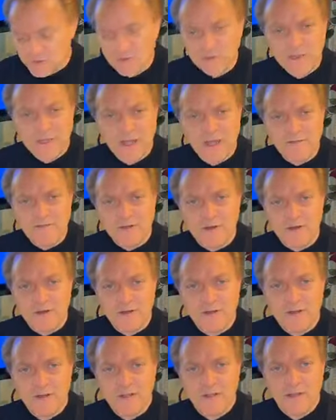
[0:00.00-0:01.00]
governor
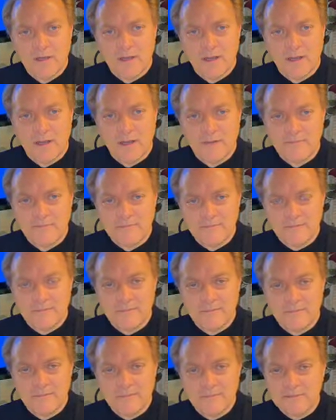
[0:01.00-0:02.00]

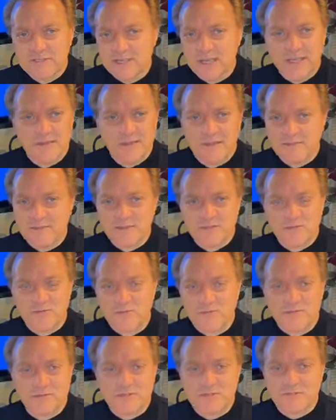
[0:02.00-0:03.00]
saying that this
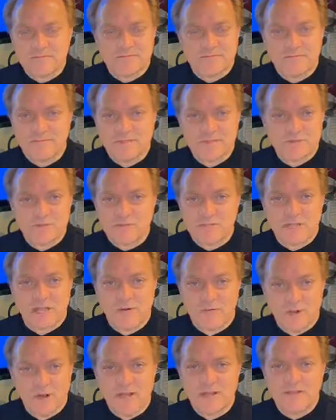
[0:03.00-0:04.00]
was not
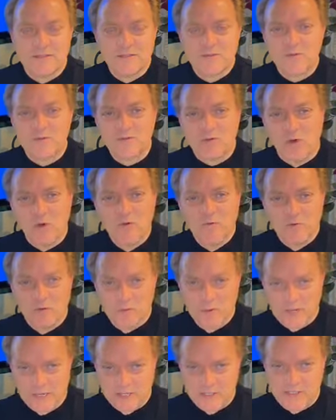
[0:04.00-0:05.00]
right. This was
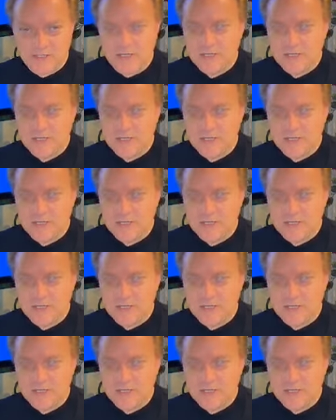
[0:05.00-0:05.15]
overreach